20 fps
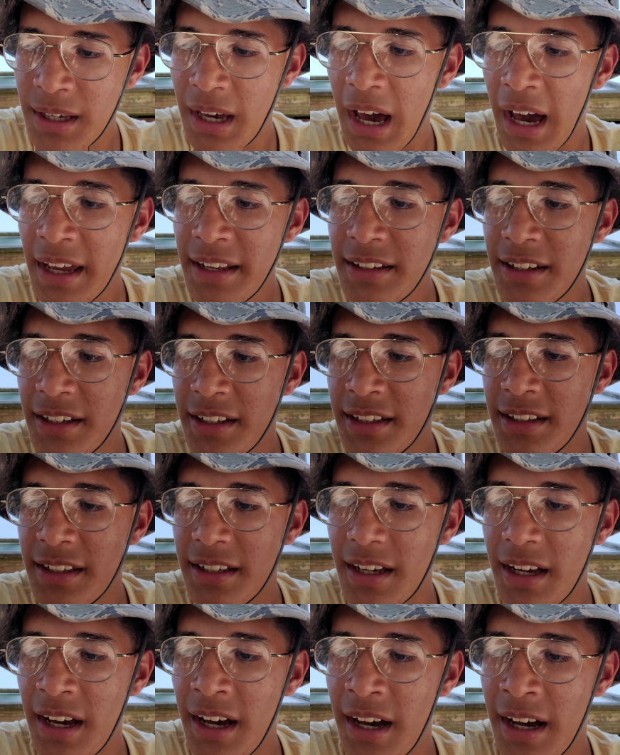I didn't
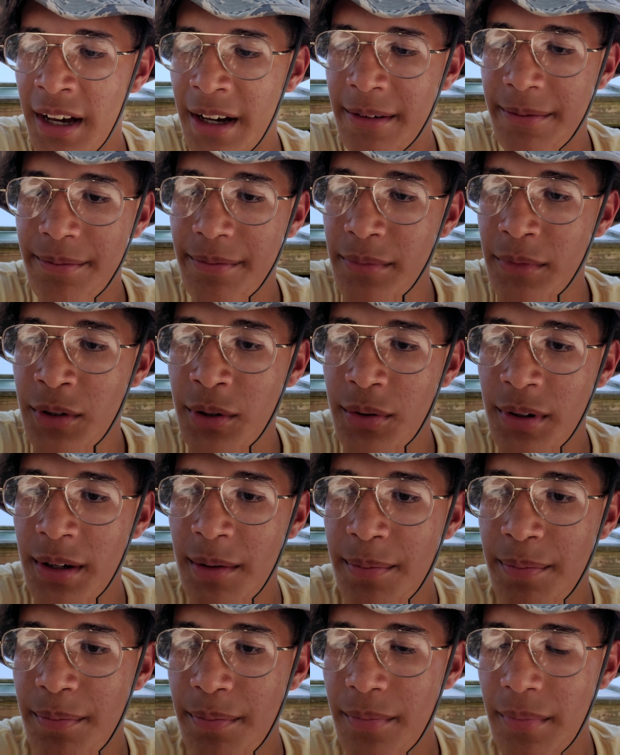do it.